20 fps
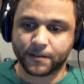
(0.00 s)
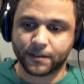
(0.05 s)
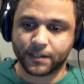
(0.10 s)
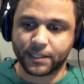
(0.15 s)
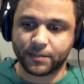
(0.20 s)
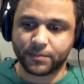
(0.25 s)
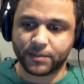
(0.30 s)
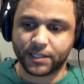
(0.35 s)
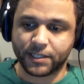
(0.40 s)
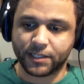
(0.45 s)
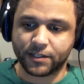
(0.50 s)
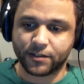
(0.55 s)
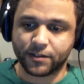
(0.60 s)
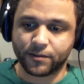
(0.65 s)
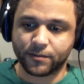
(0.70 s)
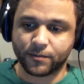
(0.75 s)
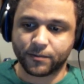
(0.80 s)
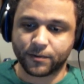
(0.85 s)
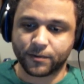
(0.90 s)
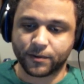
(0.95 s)
Deep Sea
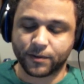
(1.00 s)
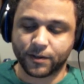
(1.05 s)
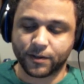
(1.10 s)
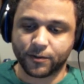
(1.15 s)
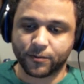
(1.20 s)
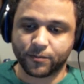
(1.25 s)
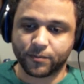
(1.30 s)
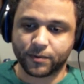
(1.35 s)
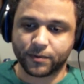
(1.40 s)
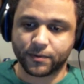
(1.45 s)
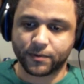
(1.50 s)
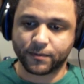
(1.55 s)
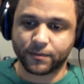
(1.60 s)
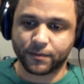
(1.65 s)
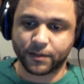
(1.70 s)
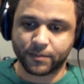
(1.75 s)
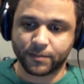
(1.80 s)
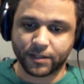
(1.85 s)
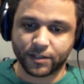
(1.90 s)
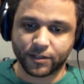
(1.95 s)
Tooth. Nope.
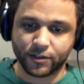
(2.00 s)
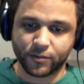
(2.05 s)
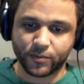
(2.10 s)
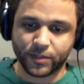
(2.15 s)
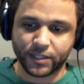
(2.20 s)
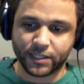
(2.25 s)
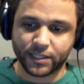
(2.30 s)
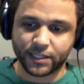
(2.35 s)
What about the dubious